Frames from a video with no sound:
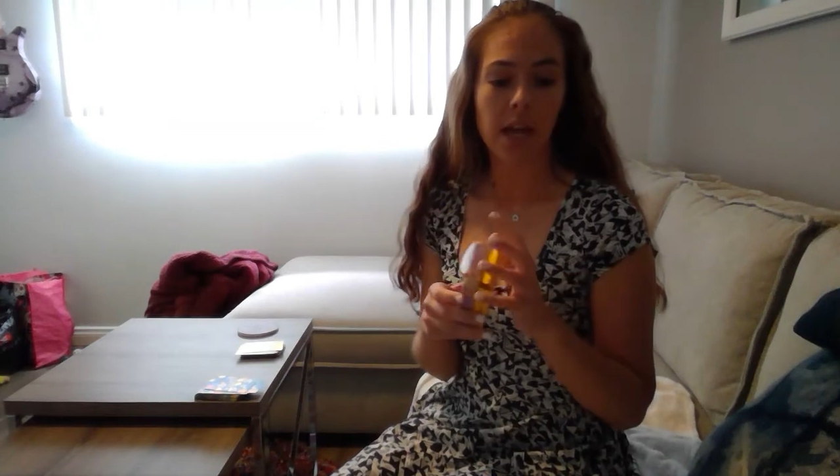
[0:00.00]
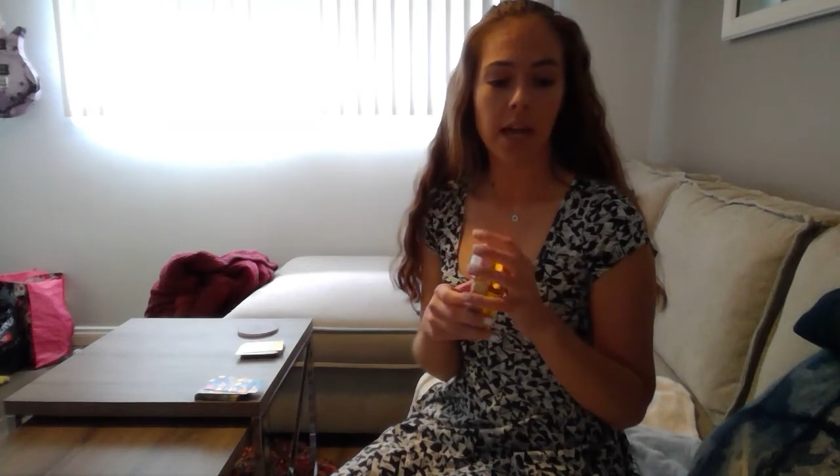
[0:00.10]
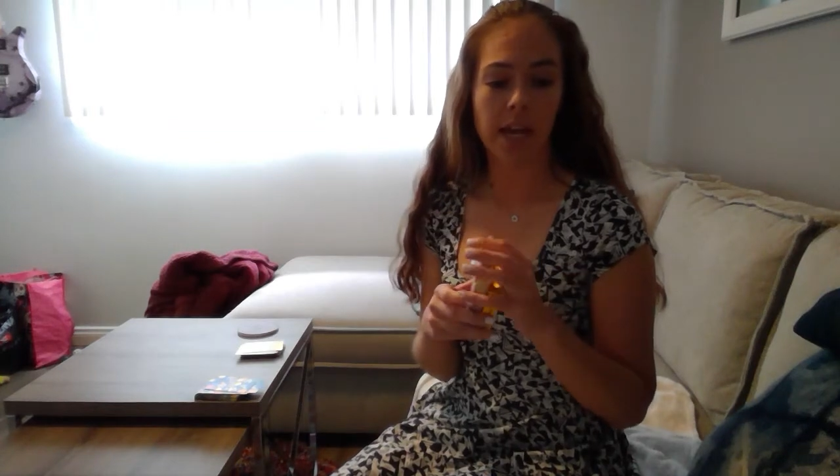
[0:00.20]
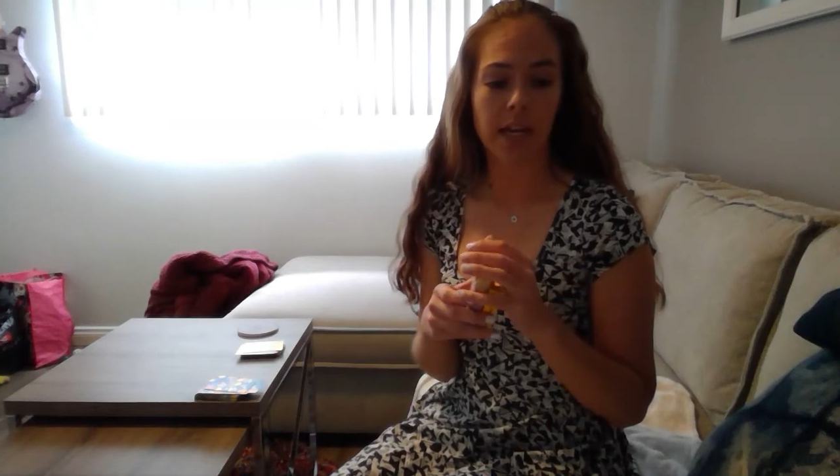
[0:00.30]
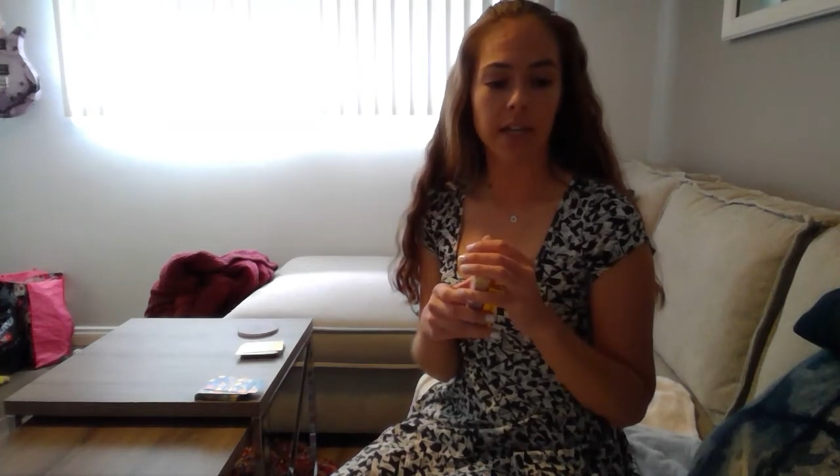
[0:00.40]

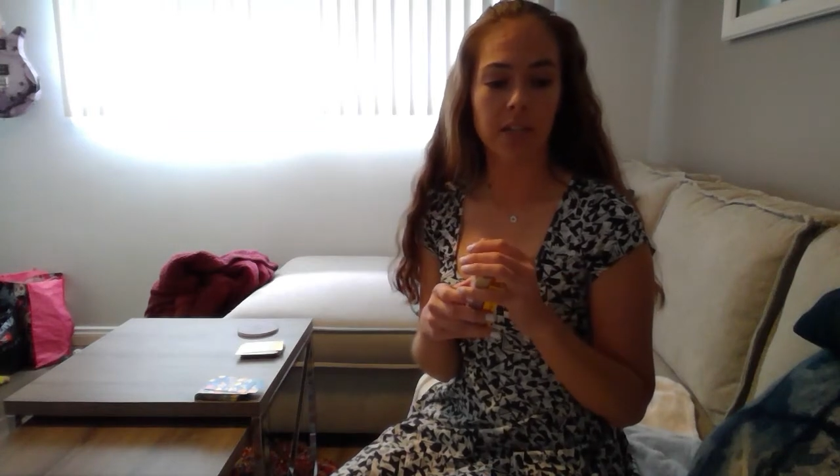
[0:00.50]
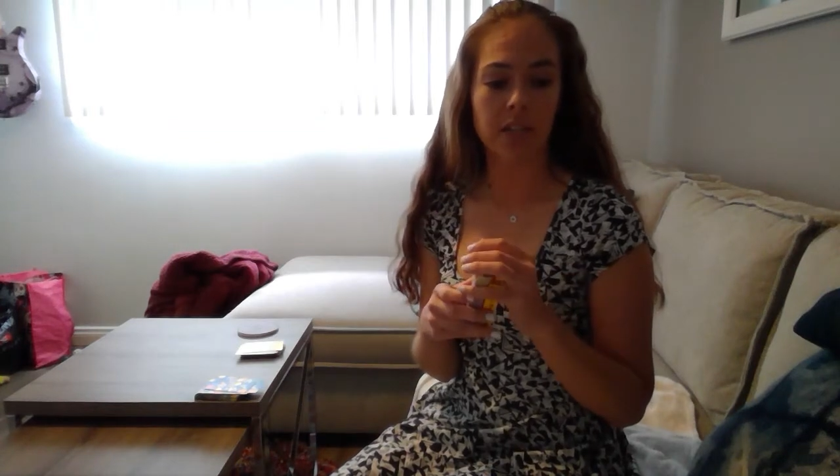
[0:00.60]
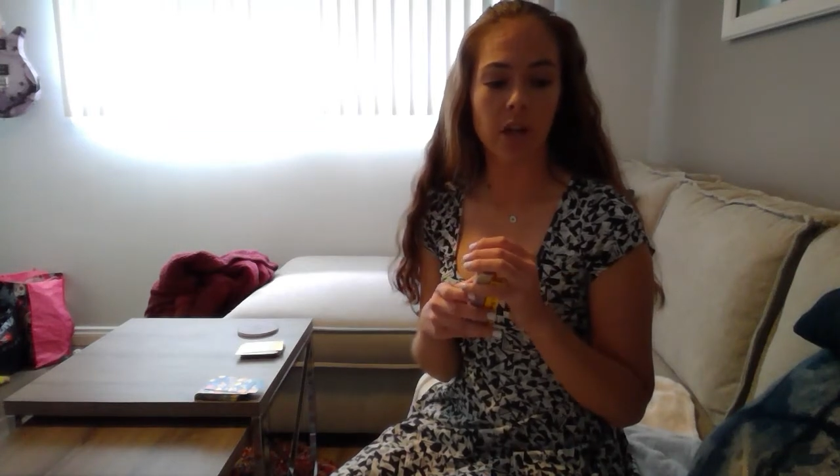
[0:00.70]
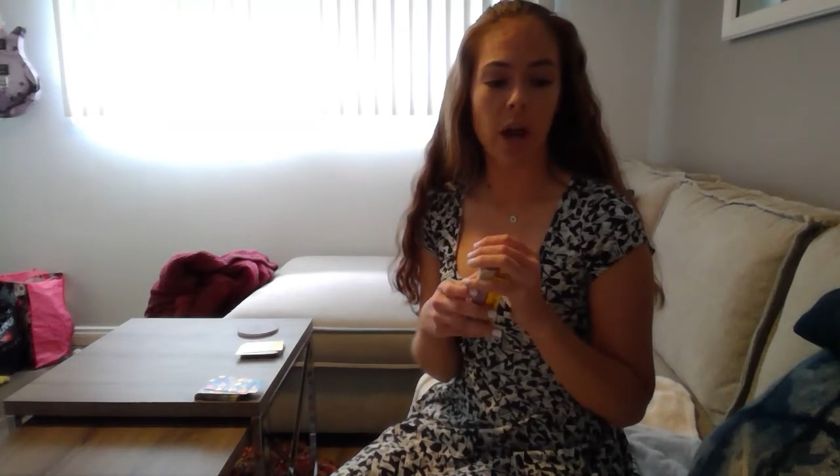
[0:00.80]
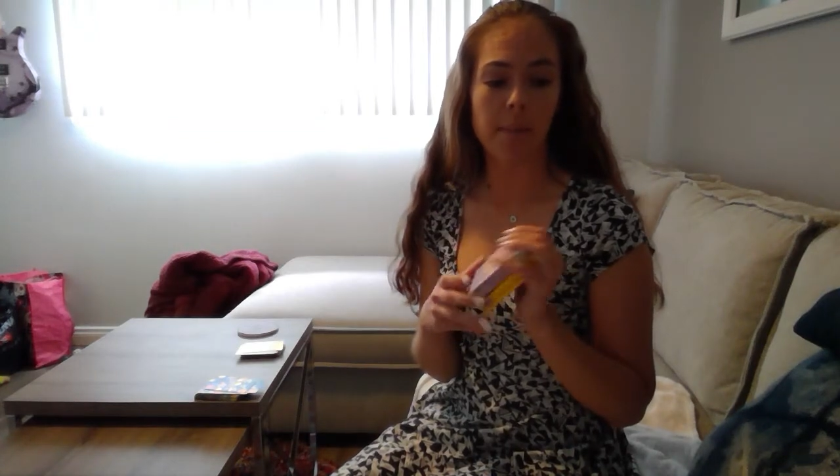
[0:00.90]
And
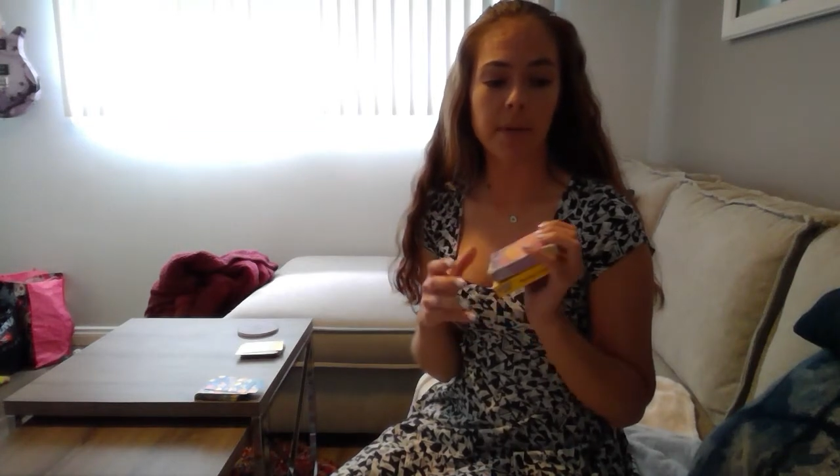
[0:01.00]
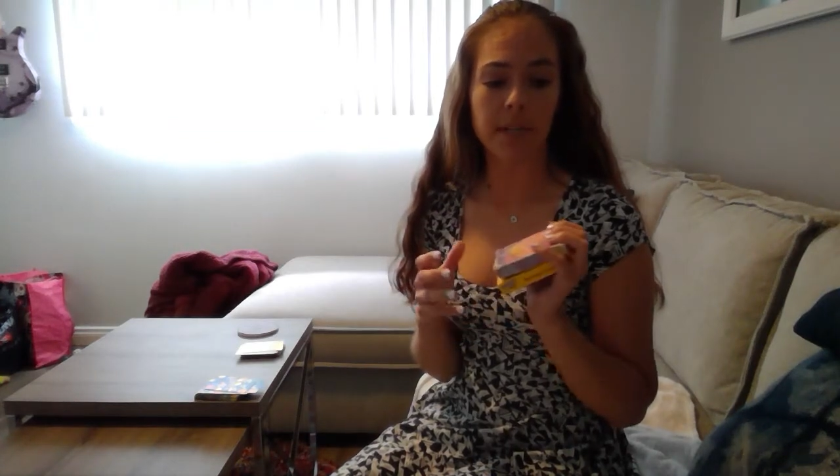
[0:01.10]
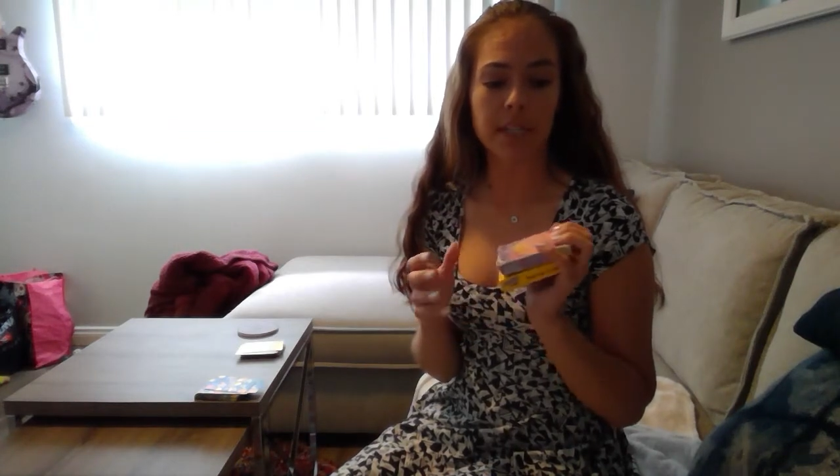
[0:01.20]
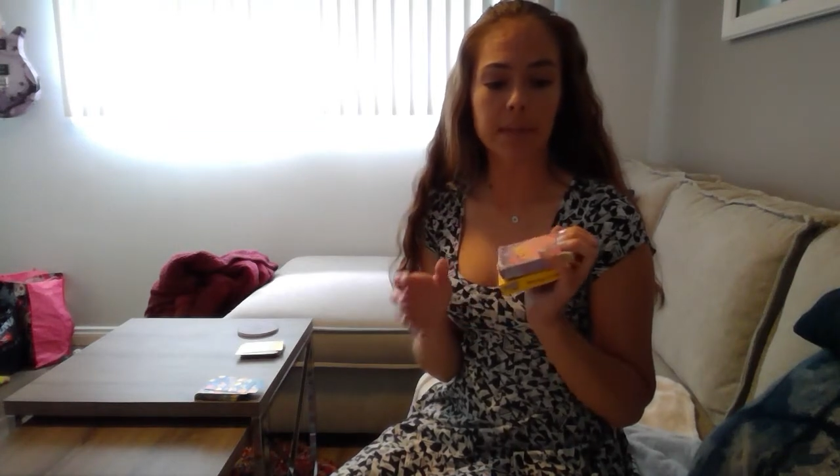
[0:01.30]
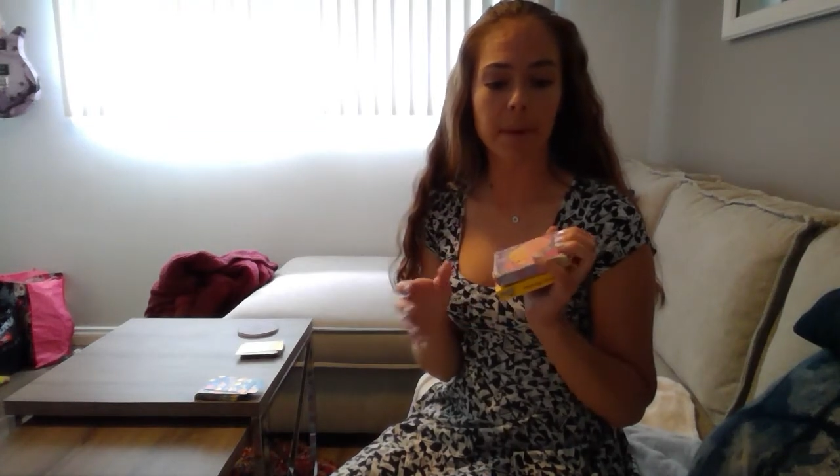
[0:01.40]
I'm going to
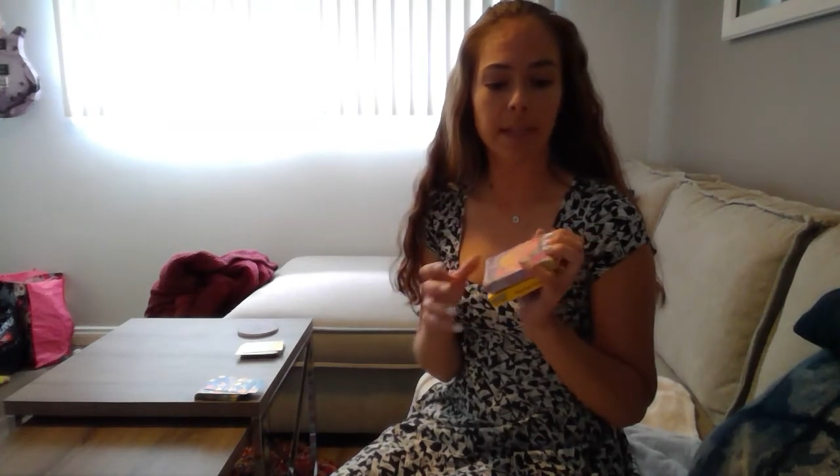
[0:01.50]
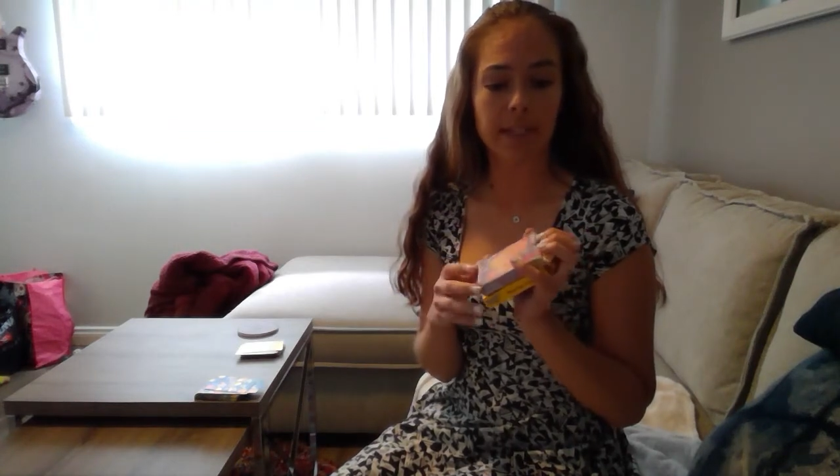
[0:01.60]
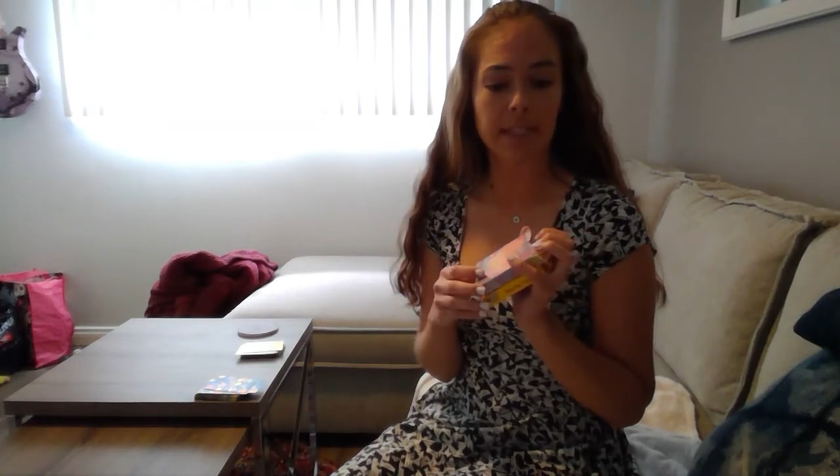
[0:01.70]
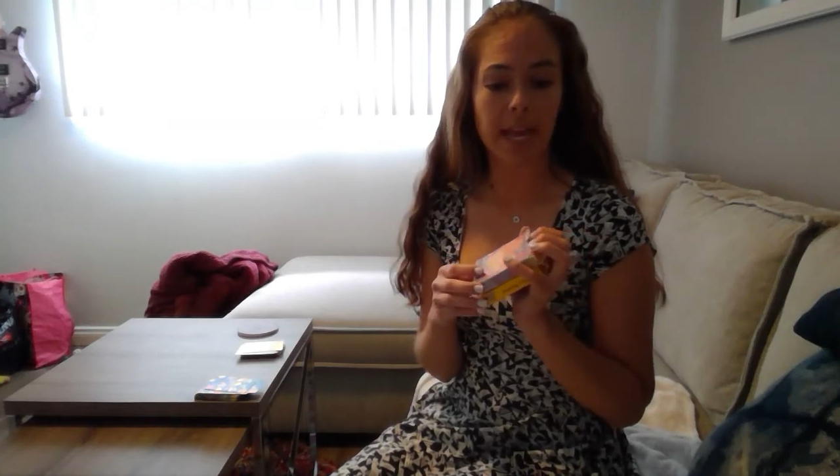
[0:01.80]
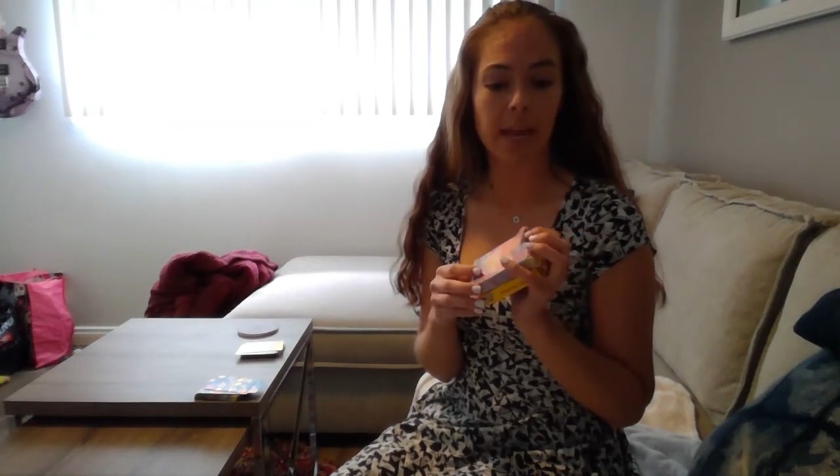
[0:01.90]
explain
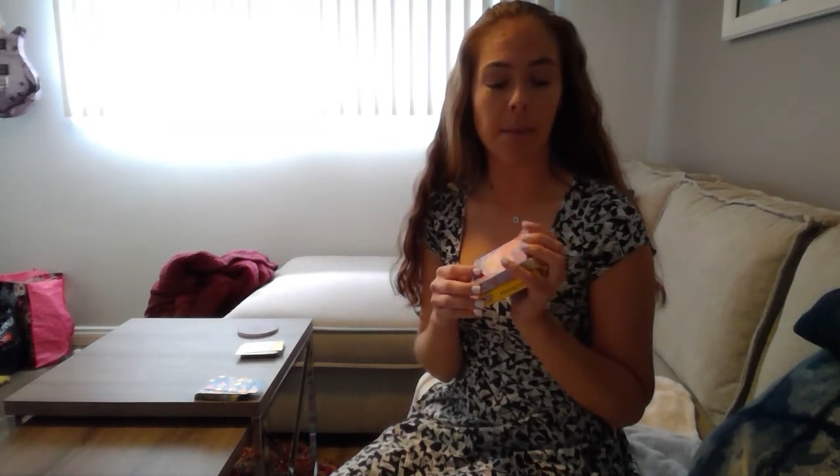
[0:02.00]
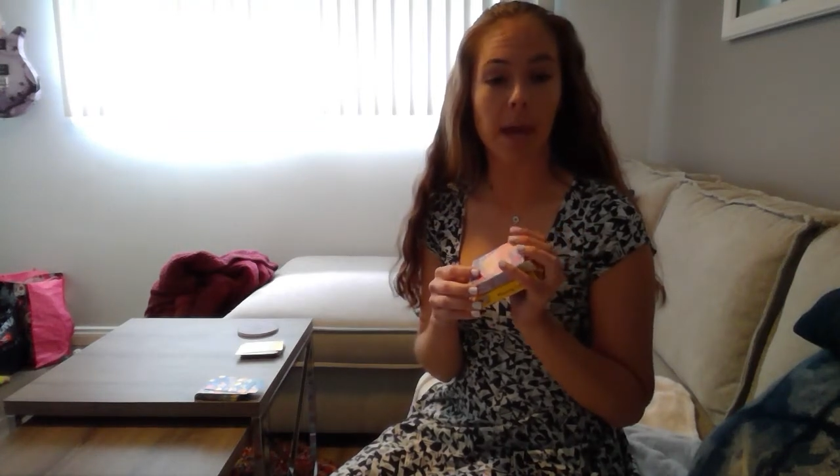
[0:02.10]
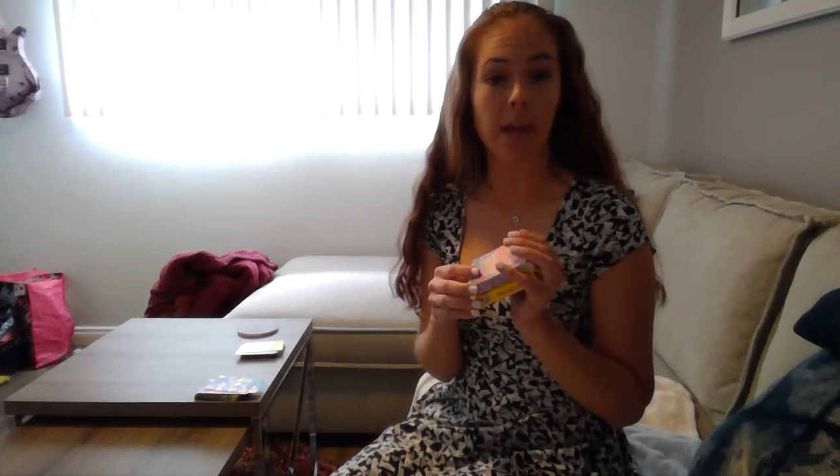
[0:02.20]
this game